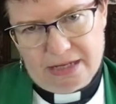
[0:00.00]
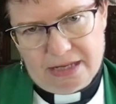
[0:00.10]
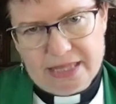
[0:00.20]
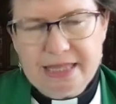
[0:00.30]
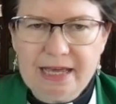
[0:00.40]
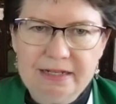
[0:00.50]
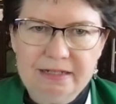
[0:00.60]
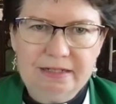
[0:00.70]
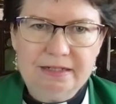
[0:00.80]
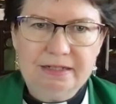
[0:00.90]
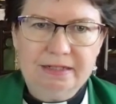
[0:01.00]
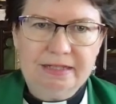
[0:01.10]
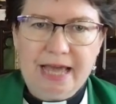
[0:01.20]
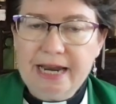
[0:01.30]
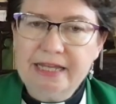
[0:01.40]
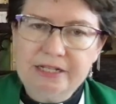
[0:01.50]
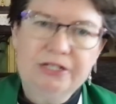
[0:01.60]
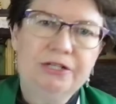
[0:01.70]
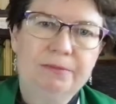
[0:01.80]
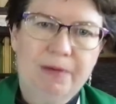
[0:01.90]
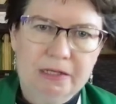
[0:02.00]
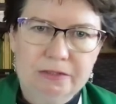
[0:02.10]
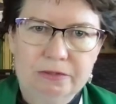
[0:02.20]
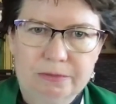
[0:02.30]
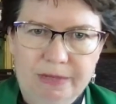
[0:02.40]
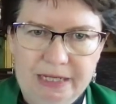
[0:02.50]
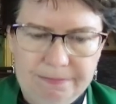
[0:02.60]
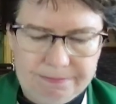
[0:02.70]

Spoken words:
And that attitude puzzles me.